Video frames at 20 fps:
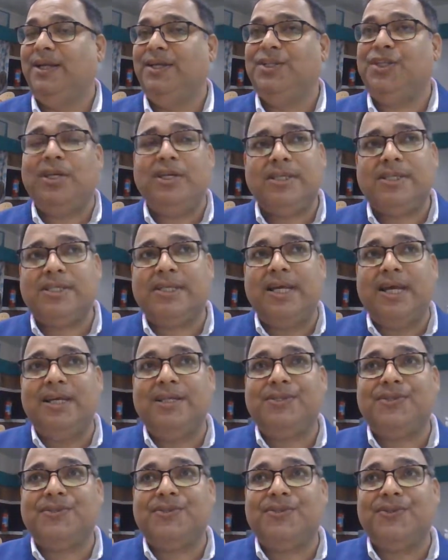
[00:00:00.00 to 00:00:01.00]
Just
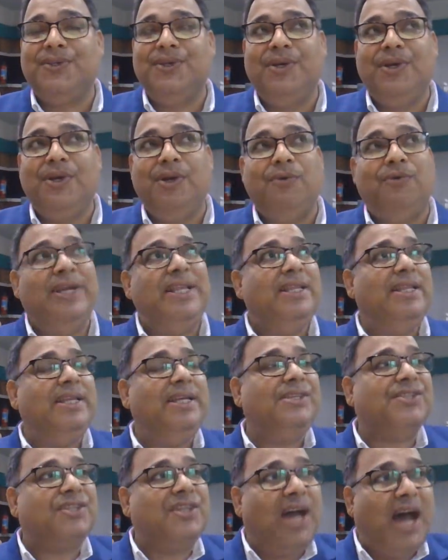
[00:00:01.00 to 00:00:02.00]
as when
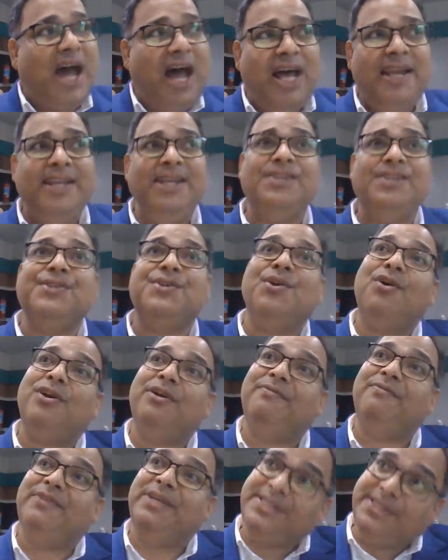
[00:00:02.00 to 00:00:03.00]
the star is
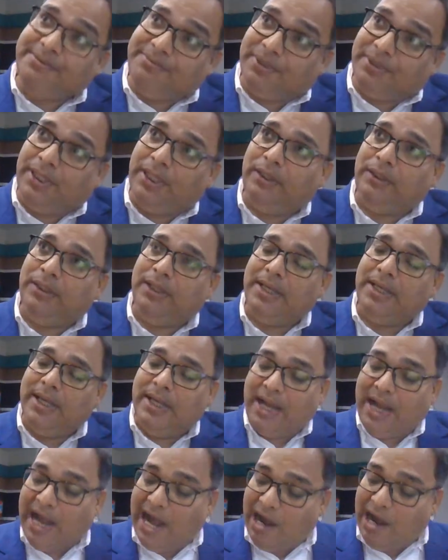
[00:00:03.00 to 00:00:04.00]
not visible,
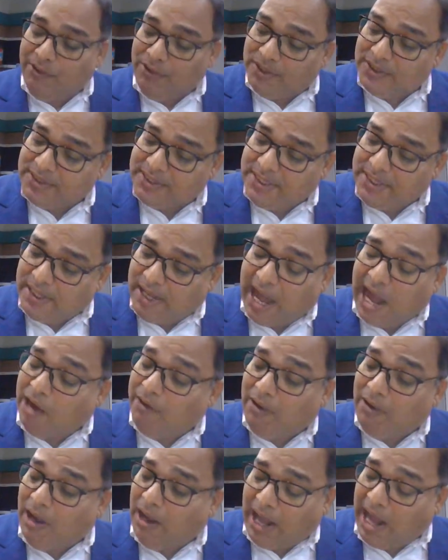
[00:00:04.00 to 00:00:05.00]
how
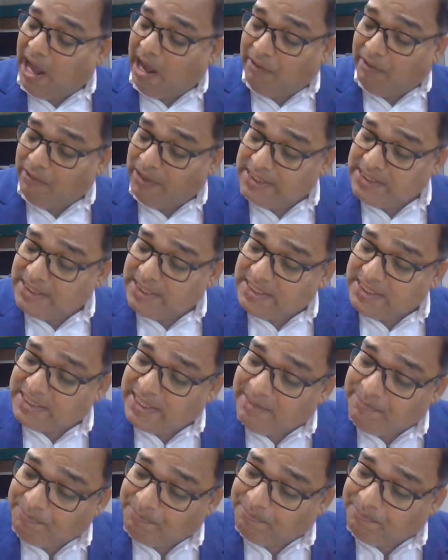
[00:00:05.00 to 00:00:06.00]
has the
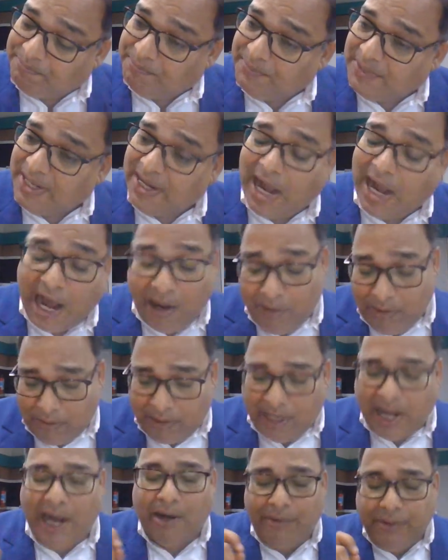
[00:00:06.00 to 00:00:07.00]
ship
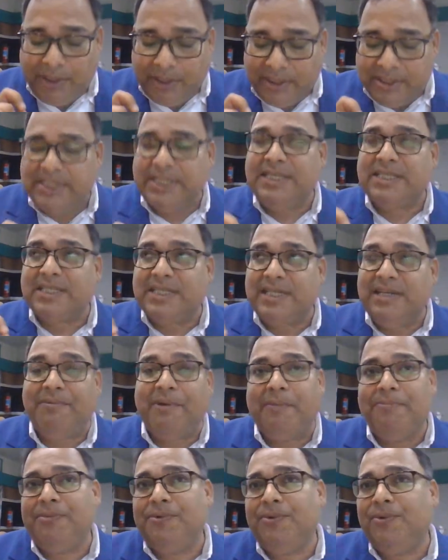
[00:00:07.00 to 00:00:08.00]
how does the ship
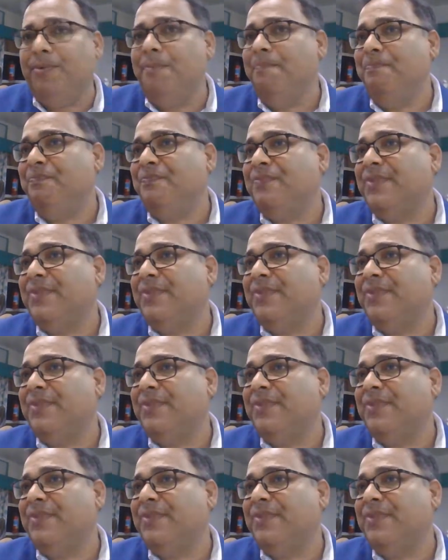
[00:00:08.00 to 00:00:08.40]
to